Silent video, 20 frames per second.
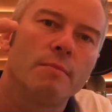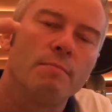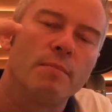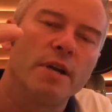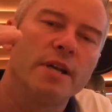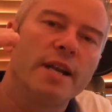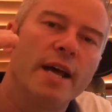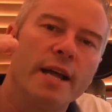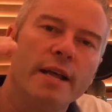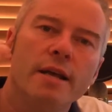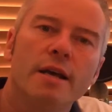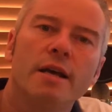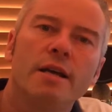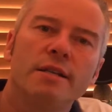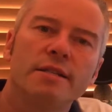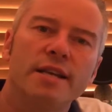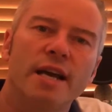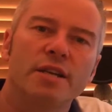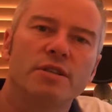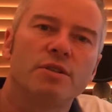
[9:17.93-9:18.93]
Monday,
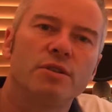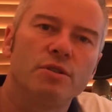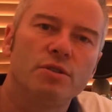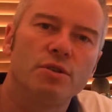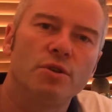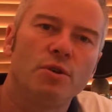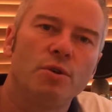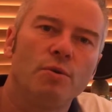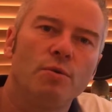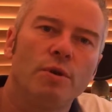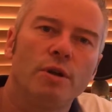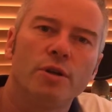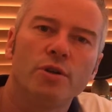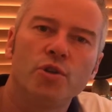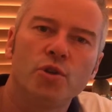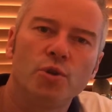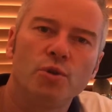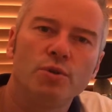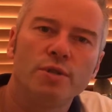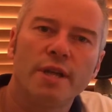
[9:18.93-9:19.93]
section 2
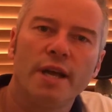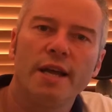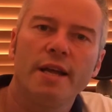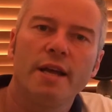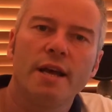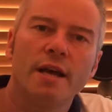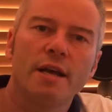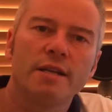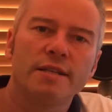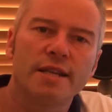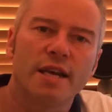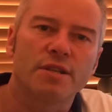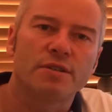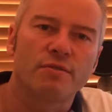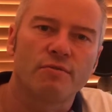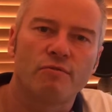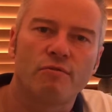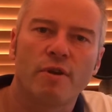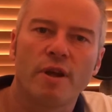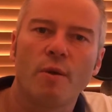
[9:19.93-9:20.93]
Tuesday,
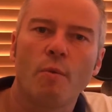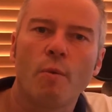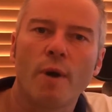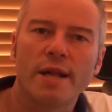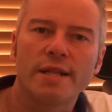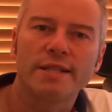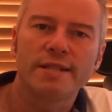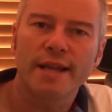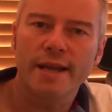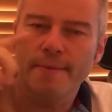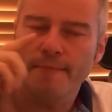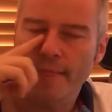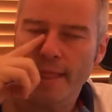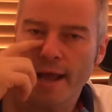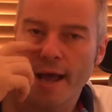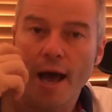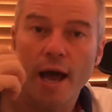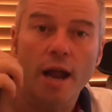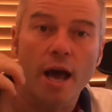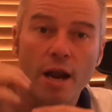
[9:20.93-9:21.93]
section 3 Wednesday,
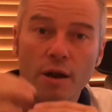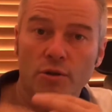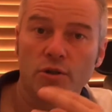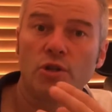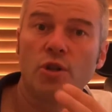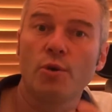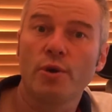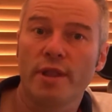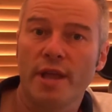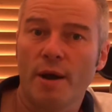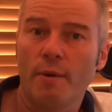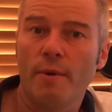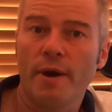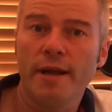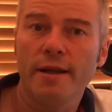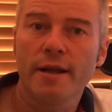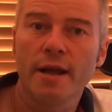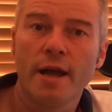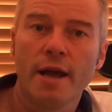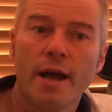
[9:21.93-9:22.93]
and I'll do it that
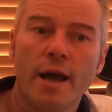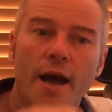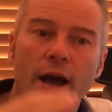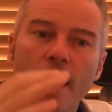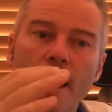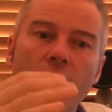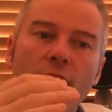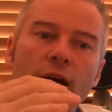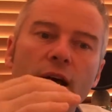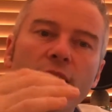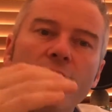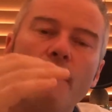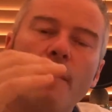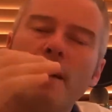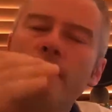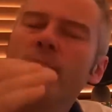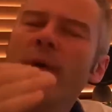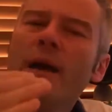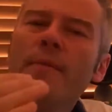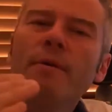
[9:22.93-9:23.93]
way. And that
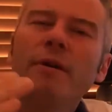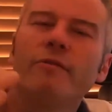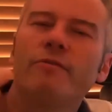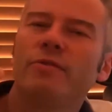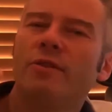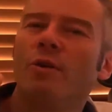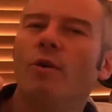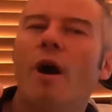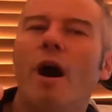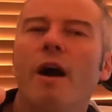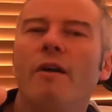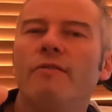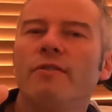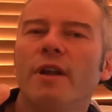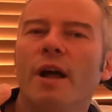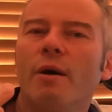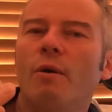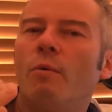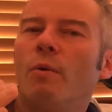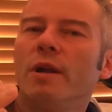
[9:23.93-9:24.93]
way, maybe I'll do
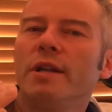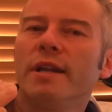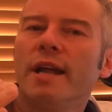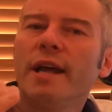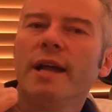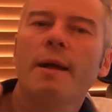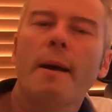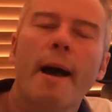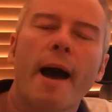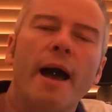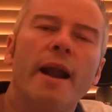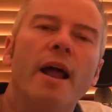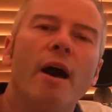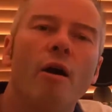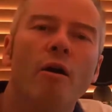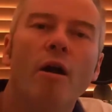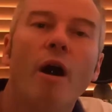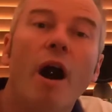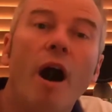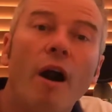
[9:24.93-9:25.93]
half an hour one day, an
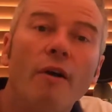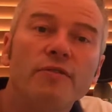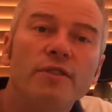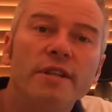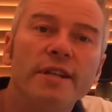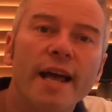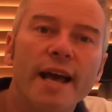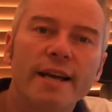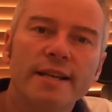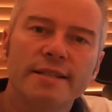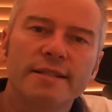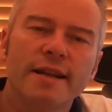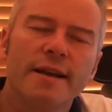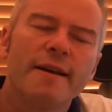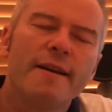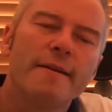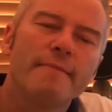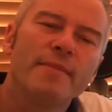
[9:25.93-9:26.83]
hour and a half the next.